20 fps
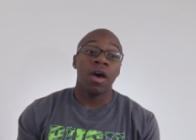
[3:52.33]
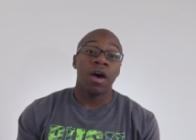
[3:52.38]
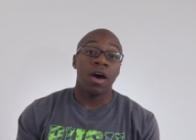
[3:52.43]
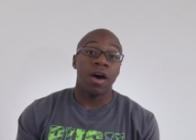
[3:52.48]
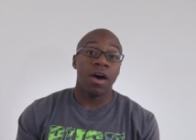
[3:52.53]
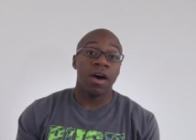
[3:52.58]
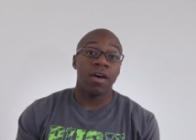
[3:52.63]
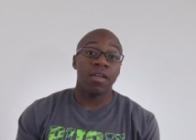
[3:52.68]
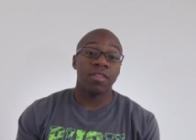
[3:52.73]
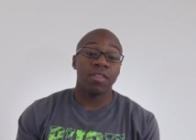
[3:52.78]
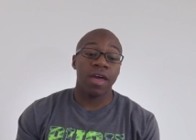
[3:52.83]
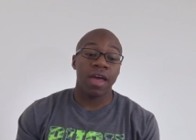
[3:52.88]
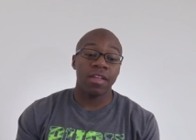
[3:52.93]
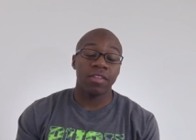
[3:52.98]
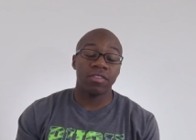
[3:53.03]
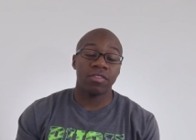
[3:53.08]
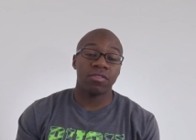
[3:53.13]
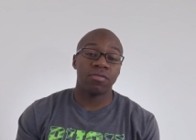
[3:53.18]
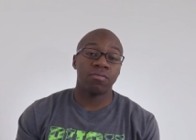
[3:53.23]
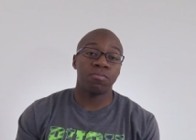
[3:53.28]
uh,
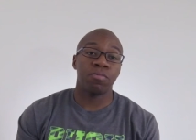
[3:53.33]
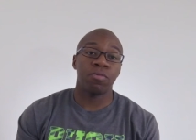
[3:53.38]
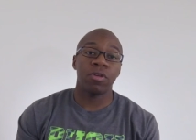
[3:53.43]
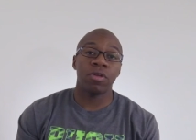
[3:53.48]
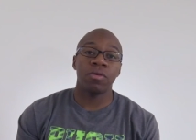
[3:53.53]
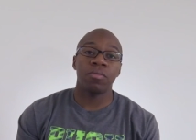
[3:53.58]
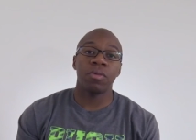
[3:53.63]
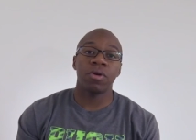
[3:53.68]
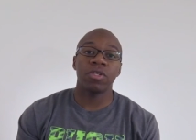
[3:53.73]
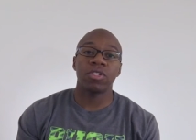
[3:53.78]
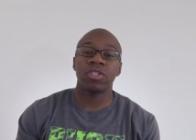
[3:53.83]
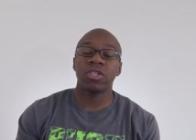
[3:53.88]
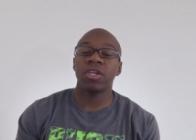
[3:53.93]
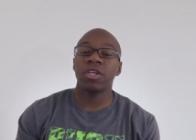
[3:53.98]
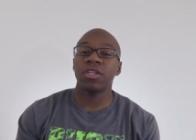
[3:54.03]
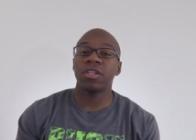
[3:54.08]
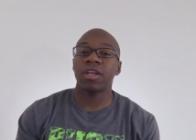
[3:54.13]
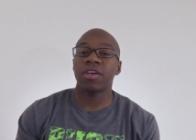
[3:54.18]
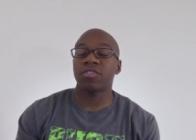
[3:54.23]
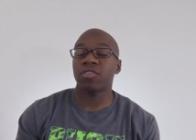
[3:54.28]
that's pretty much
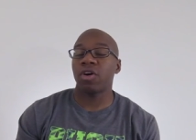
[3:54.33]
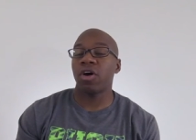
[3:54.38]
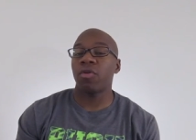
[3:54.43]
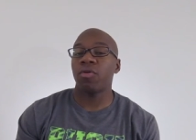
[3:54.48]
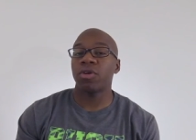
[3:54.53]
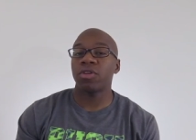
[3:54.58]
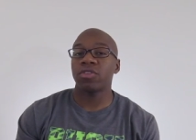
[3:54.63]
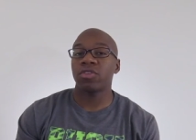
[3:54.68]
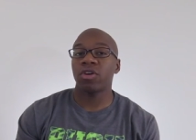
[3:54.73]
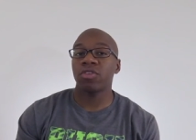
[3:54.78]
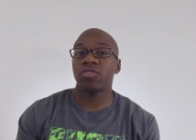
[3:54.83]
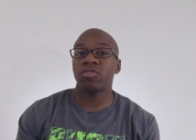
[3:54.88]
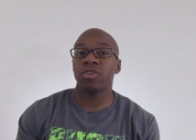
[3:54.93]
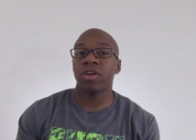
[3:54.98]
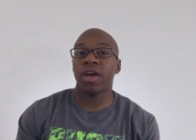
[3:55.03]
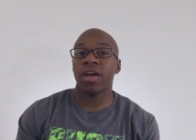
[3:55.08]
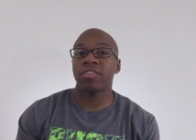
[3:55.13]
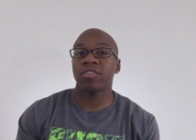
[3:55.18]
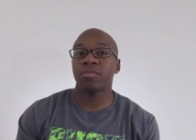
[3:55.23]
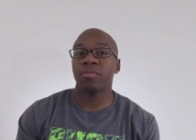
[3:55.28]
it. That's all I want to talk to you
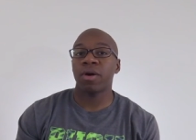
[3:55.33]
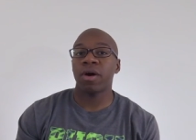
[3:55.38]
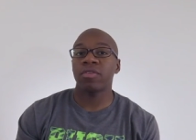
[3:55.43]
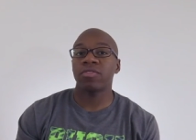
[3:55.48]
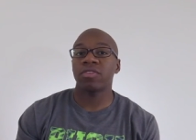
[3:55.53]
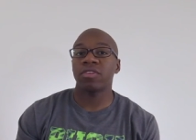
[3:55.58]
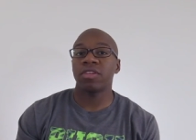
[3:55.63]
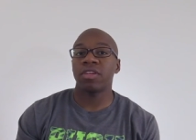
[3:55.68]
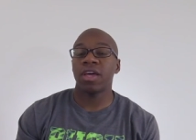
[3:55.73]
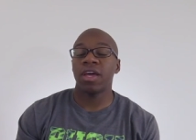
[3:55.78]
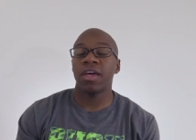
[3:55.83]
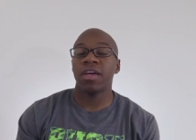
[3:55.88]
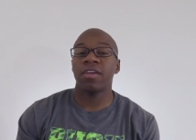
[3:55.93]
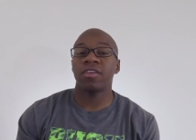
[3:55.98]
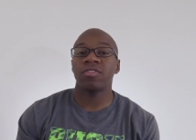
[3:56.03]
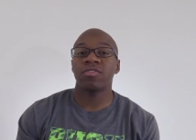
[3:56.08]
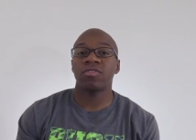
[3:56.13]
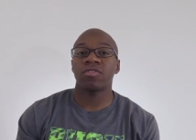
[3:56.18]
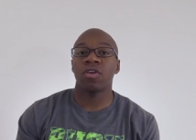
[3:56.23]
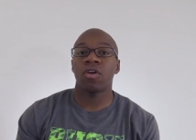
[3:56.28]
guys about
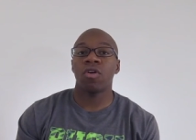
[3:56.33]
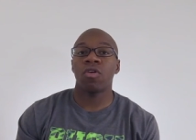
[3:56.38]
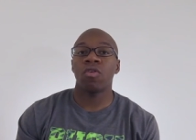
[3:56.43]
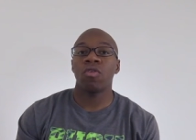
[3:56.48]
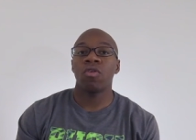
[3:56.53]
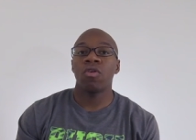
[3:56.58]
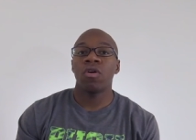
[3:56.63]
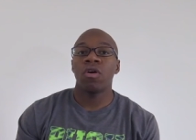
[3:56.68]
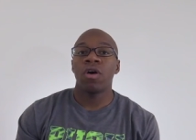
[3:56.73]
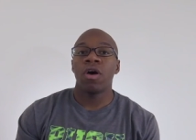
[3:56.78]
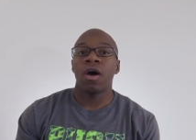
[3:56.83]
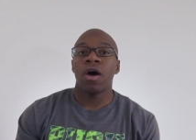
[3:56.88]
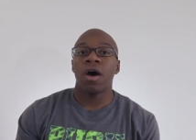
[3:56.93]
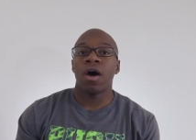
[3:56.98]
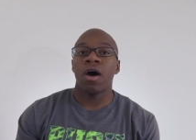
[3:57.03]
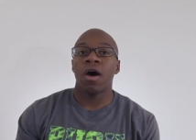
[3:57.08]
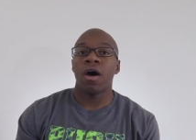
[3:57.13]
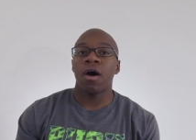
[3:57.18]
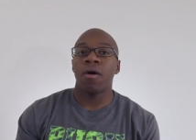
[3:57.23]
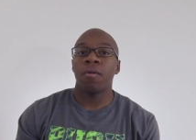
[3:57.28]
today. So
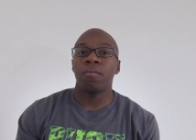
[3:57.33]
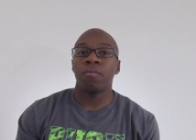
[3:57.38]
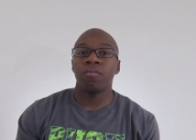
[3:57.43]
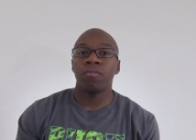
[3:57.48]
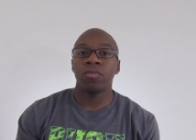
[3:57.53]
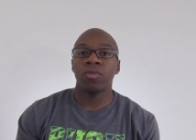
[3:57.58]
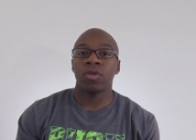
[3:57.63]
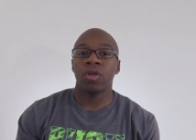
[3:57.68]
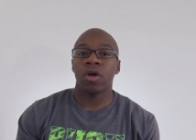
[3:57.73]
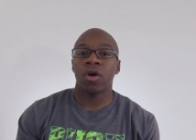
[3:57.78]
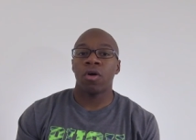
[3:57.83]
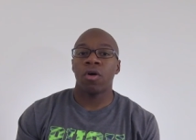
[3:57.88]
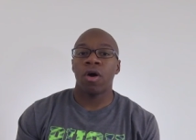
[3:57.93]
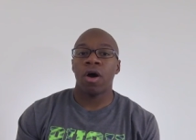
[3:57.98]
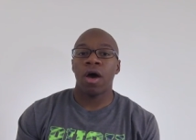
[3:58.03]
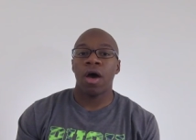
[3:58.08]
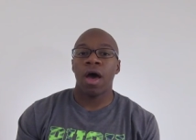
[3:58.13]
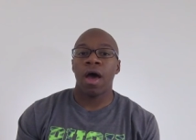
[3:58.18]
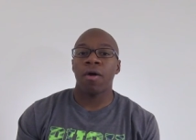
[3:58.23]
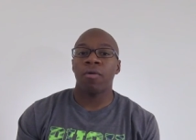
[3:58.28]
um, you
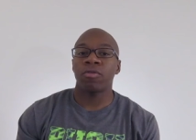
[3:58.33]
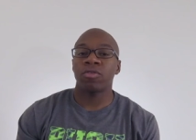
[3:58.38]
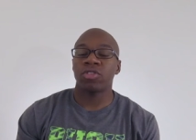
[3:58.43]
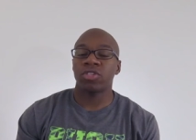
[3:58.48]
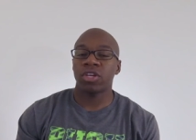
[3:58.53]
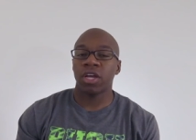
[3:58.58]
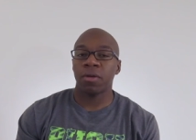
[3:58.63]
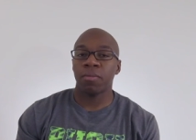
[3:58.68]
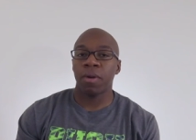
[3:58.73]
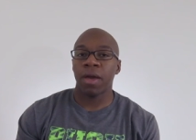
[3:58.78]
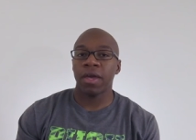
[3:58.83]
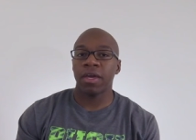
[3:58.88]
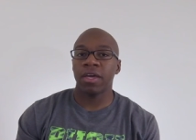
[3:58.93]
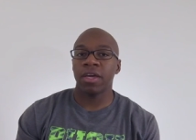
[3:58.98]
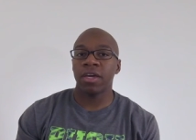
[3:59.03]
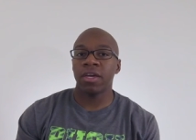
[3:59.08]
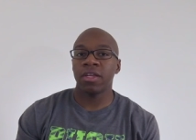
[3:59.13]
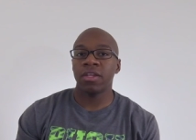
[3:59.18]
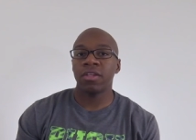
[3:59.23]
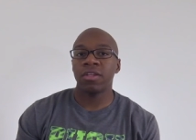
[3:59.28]
know, I will check back
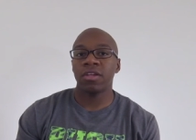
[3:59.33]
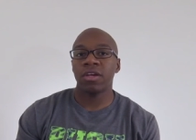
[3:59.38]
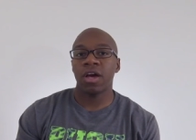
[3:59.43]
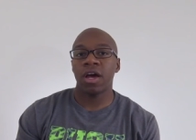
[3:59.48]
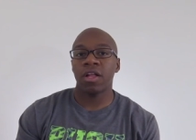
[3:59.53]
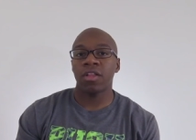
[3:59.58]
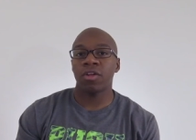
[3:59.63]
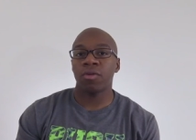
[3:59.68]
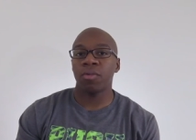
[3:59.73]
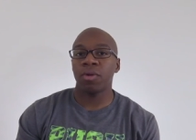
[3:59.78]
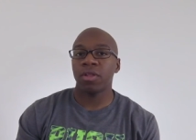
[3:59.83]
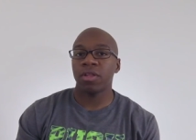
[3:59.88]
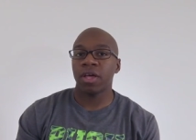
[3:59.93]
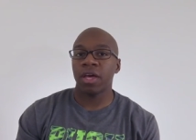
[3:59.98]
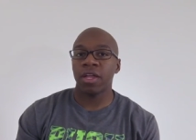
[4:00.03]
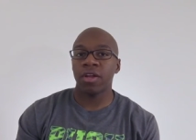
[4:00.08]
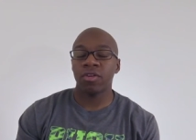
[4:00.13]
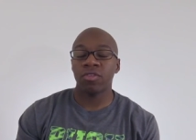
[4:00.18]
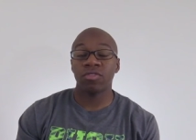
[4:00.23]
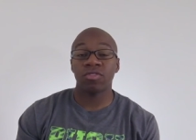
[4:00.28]
in a little bit
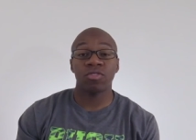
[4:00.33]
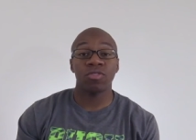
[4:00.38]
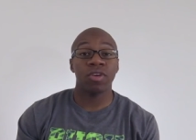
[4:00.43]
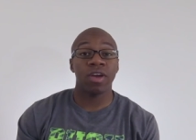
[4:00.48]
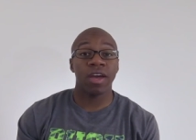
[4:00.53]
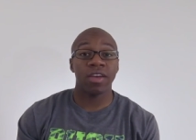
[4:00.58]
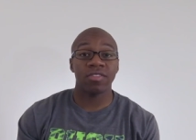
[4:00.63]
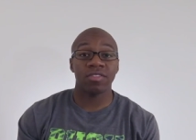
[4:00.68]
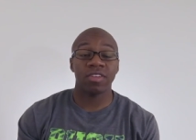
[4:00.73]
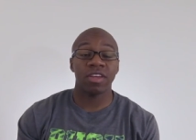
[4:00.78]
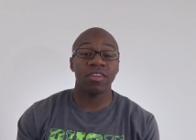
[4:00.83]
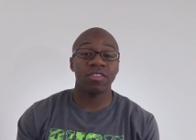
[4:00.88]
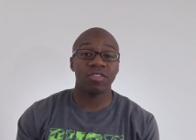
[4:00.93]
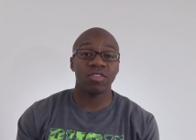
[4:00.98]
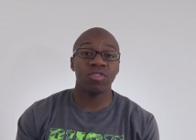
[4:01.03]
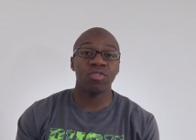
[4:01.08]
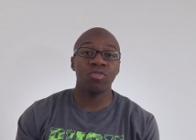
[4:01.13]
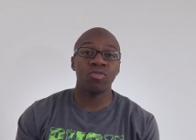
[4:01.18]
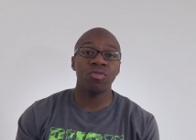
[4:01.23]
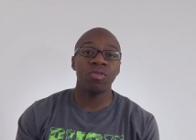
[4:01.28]
later. So you guys stay
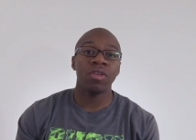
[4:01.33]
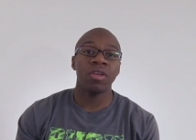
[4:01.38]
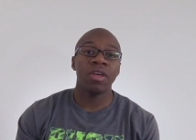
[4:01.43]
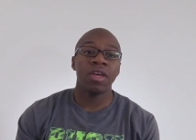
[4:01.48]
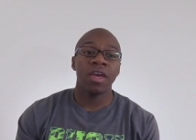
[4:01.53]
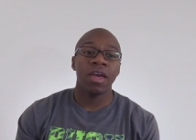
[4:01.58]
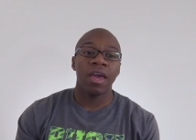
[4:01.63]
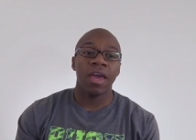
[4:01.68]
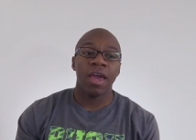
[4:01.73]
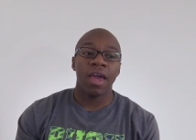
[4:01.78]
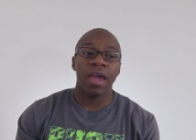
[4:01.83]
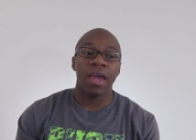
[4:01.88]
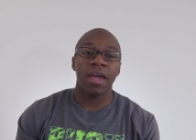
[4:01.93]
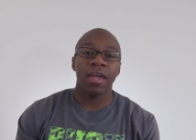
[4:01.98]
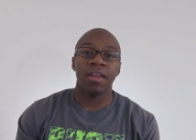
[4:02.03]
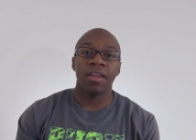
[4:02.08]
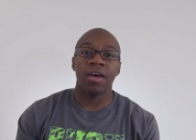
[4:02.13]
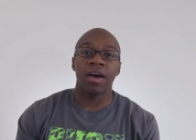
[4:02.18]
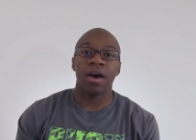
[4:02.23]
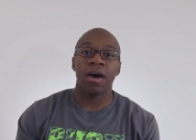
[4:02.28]
tuned
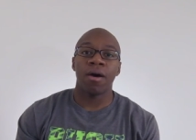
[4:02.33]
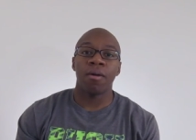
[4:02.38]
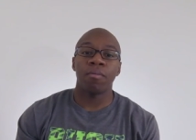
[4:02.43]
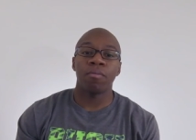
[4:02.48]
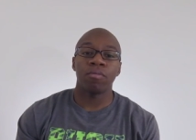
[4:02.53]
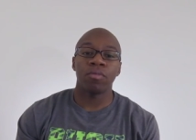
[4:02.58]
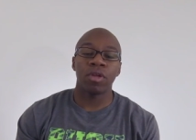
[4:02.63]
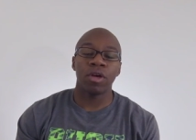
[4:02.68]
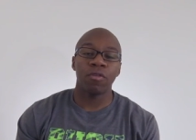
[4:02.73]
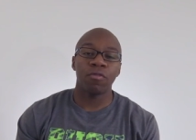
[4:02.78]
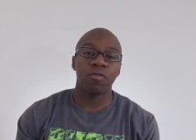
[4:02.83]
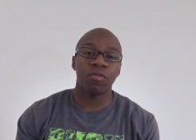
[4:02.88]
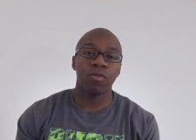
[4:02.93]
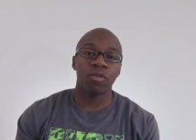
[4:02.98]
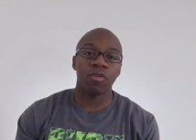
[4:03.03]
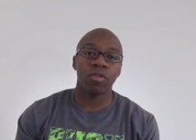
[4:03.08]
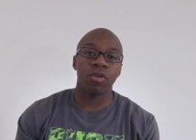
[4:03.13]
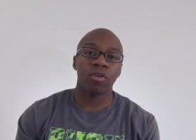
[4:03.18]
and um, look for